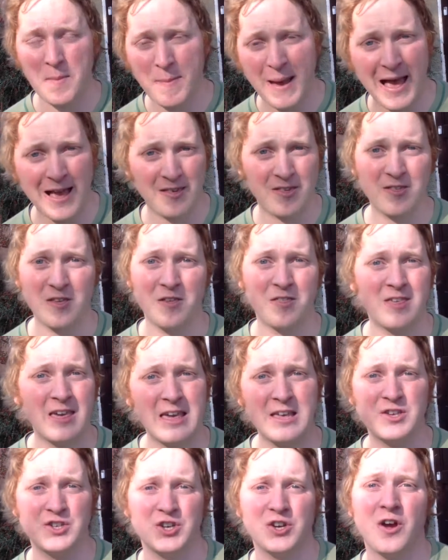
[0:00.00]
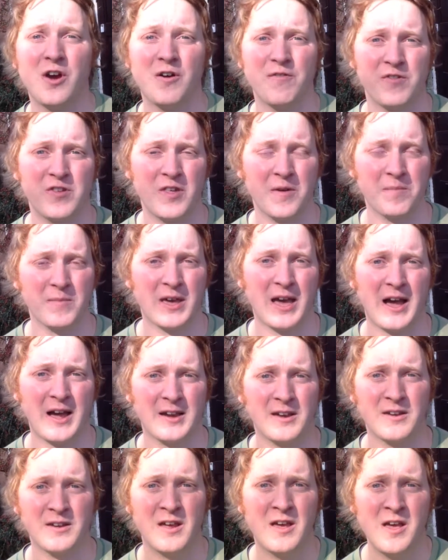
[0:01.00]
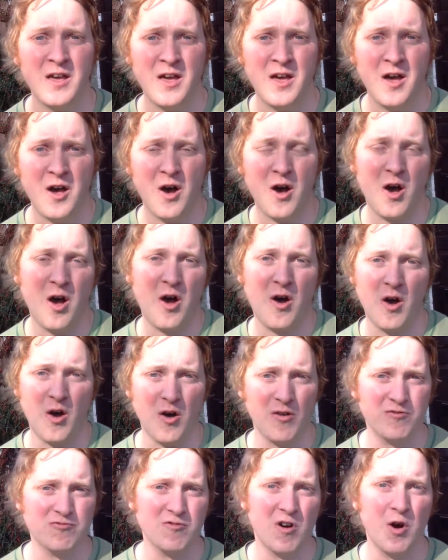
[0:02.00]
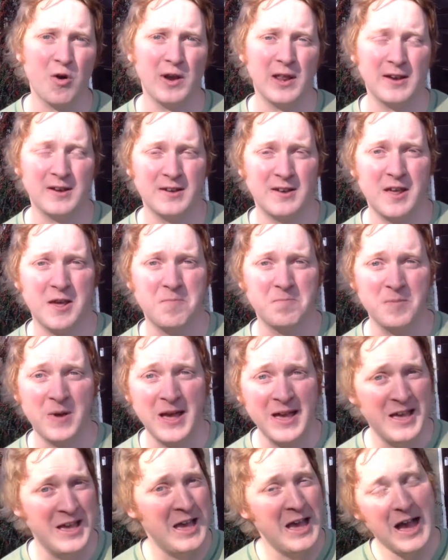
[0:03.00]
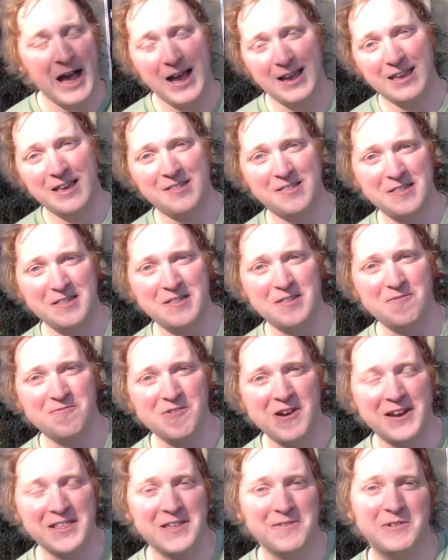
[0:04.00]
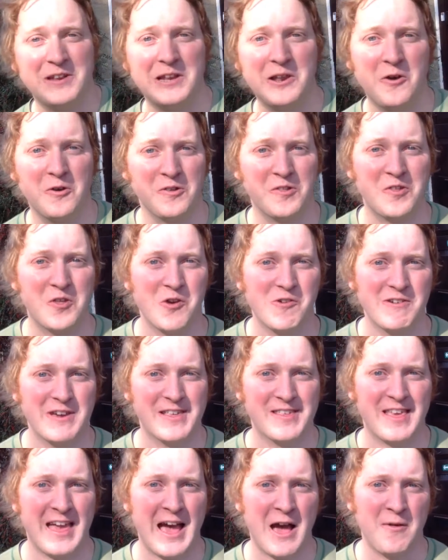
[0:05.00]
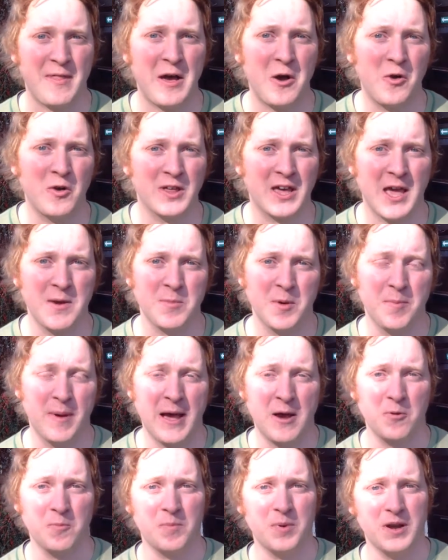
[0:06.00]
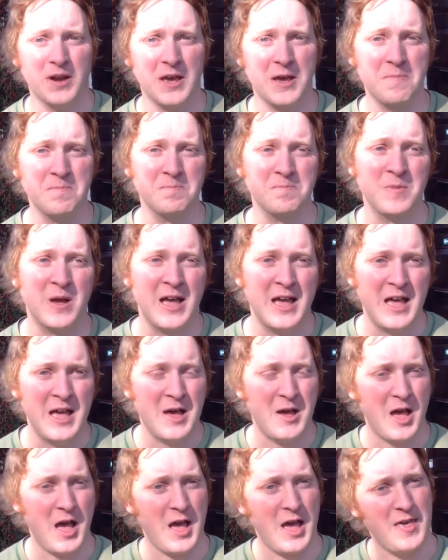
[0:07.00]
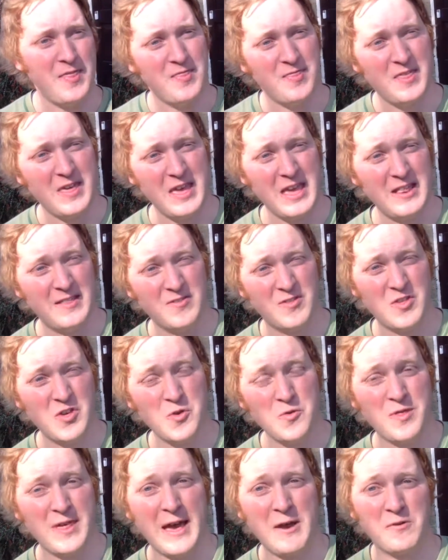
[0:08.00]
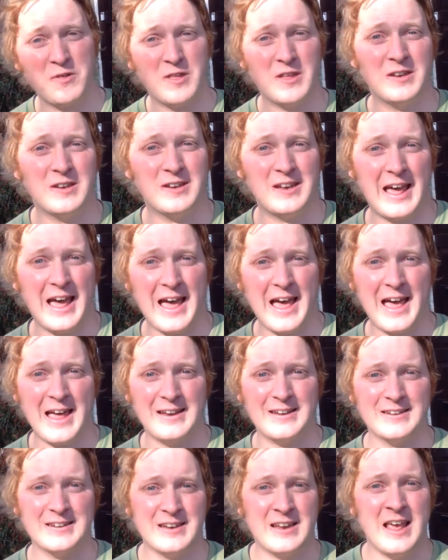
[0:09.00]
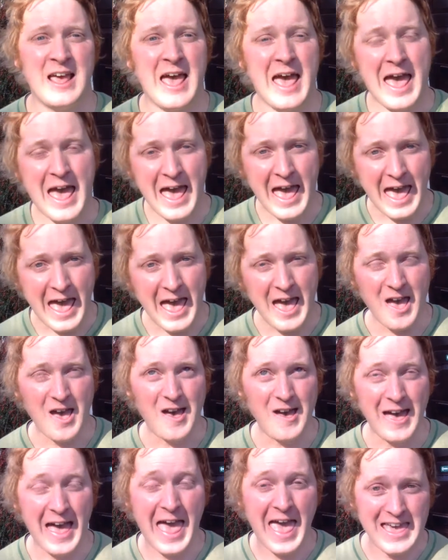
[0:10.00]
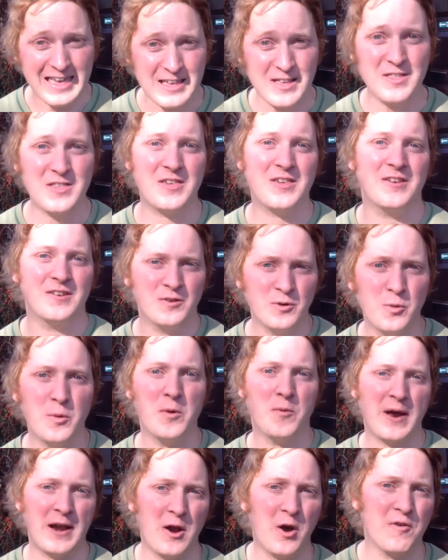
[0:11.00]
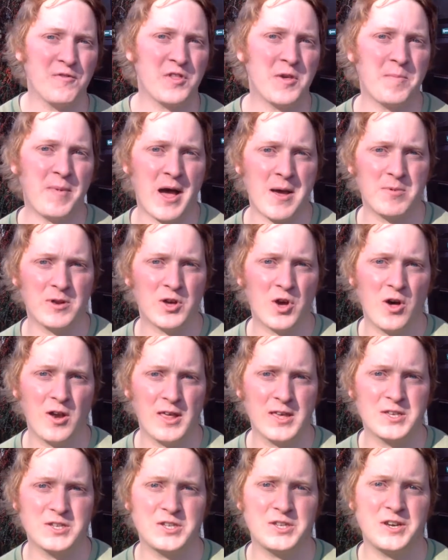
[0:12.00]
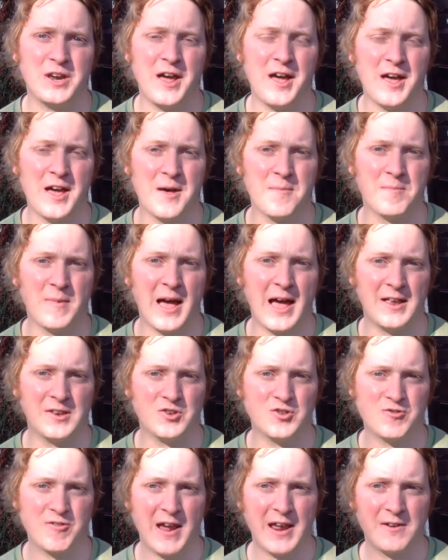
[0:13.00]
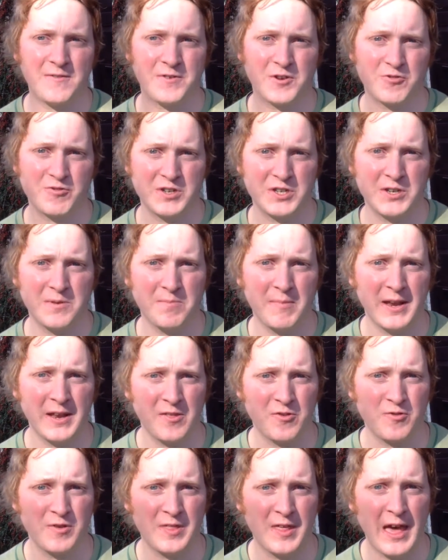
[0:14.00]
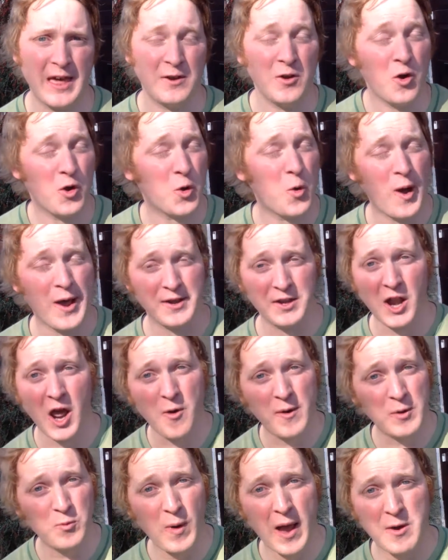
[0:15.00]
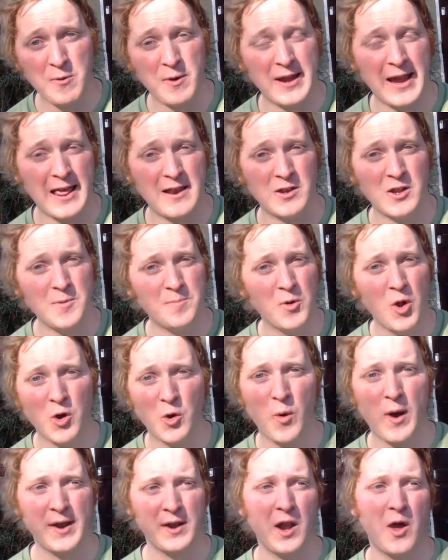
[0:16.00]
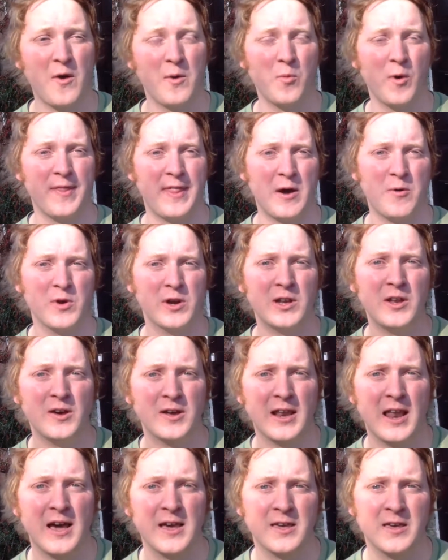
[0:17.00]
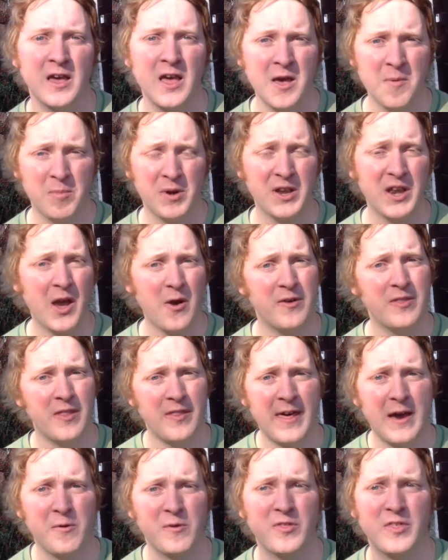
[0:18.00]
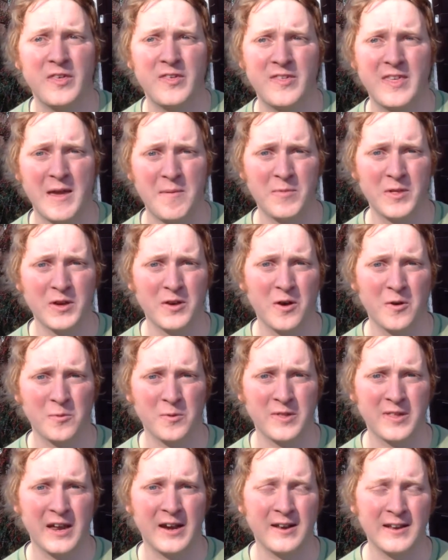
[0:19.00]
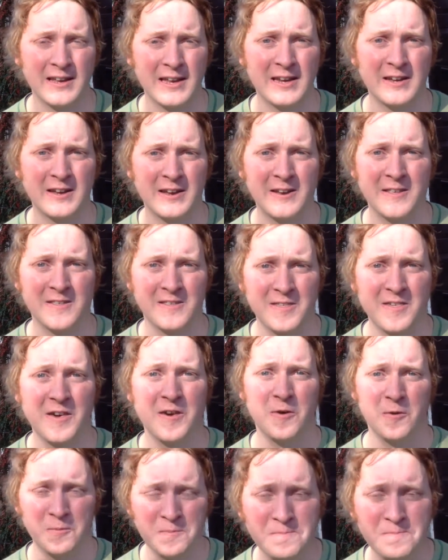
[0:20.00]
a pastor, teacher of some kind of role. And I guess it's a relatively long story as to how that all came about, but in 2008 we went off to Bible college and trained for Christian ministry there, not quite knowing where we'd end up, not quite knowing what that would look like, but knowing that that was the step that God was kind of leading us to.